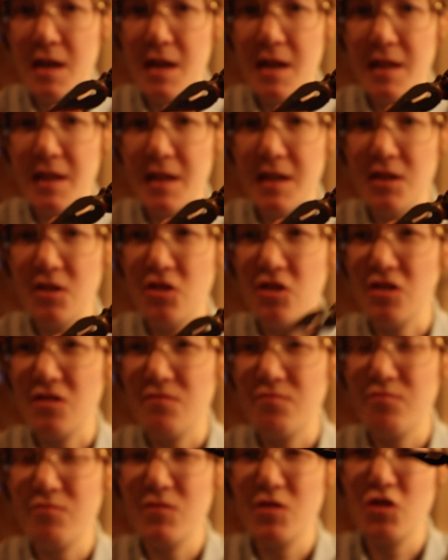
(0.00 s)
And they just
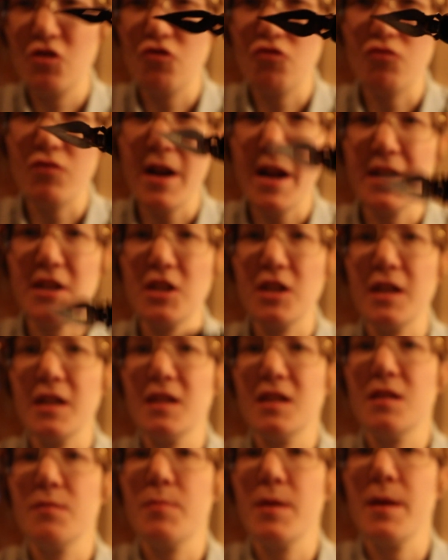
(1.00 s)
scratch
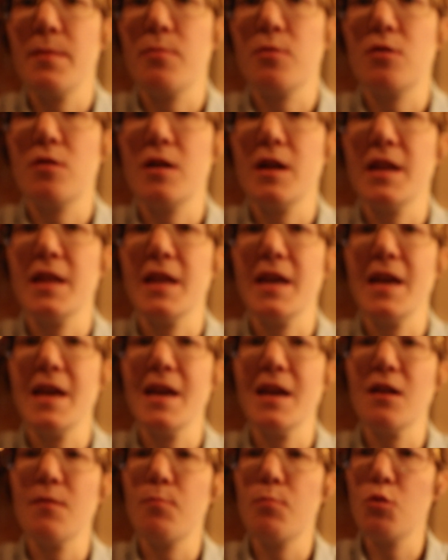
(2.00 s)
against the paper and the
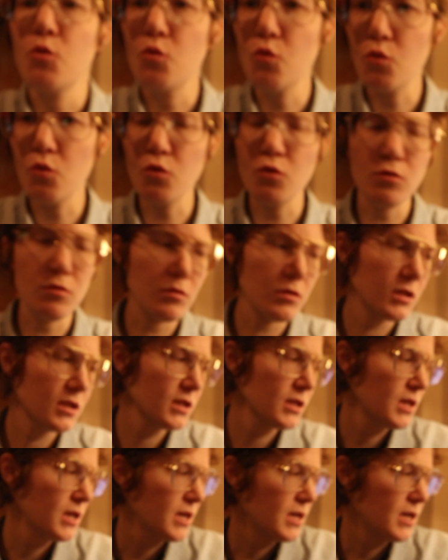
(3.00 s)
ink pools.